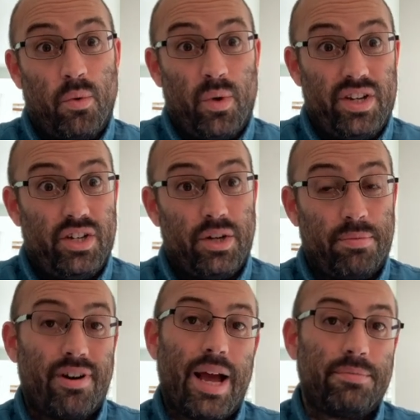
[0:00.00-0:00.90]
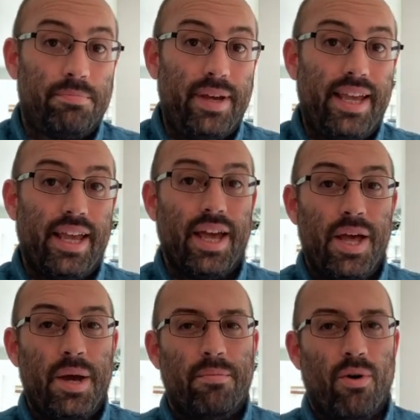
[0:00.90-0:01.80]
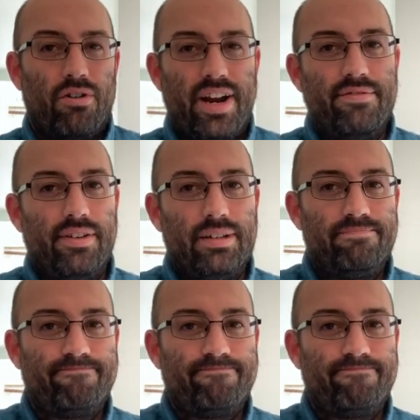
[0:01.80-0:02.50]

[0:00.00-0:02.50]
we should perhaps be more grateful.